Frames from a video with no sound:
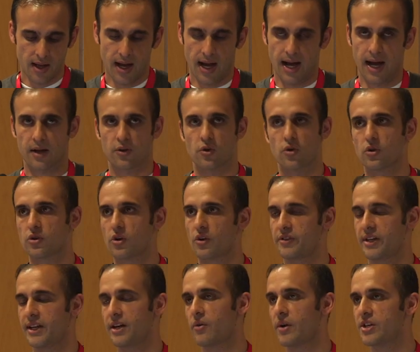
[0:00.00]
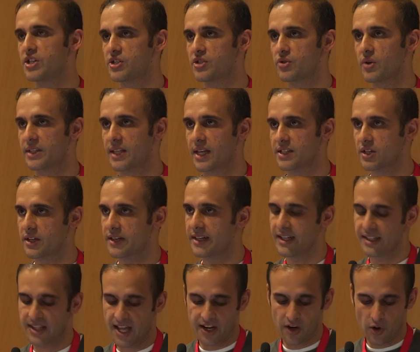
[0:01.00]
Google Container Registry doesn't
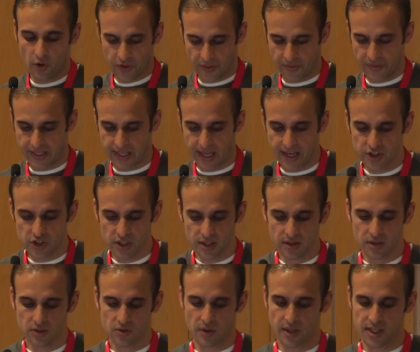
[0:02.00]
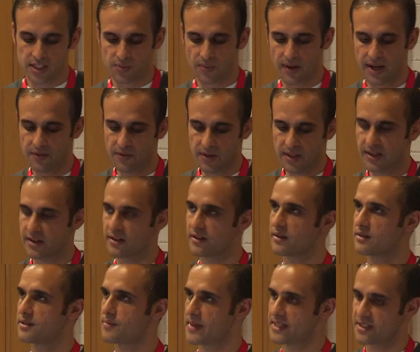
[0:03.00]
need any authentication, so that's why we
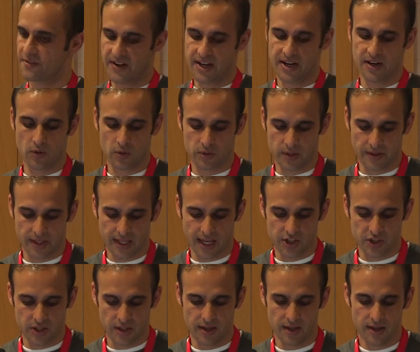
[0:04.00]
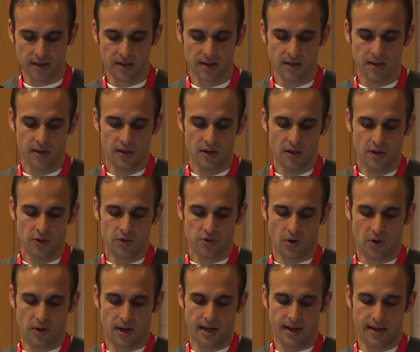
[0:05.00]
didn't specify any authentication here.
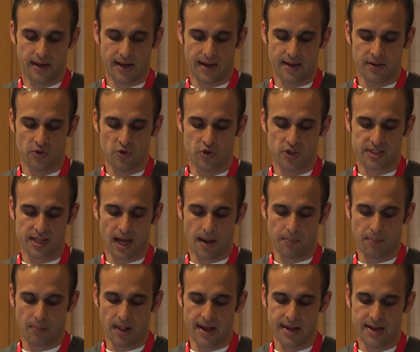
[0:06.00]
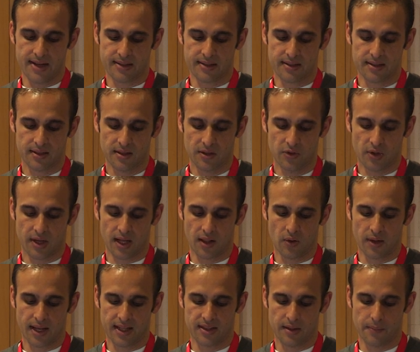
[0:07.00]
So you just apply it. You can
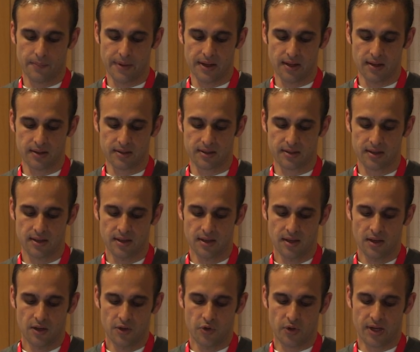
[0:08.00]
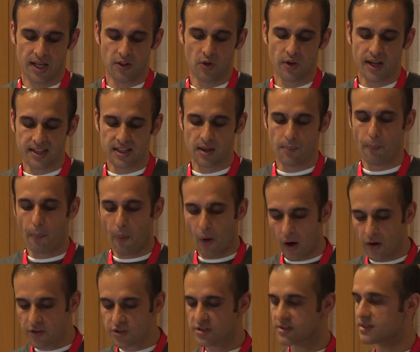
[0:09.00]
look at the build. You can look at the
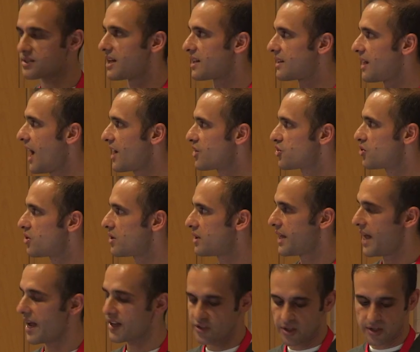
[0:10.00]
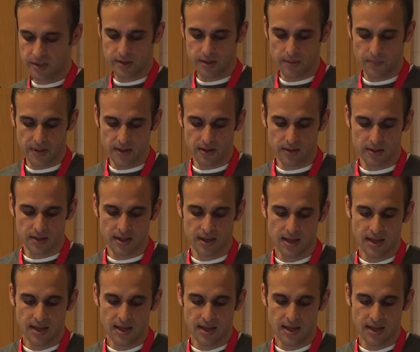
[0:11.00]
pods that actually execute the build.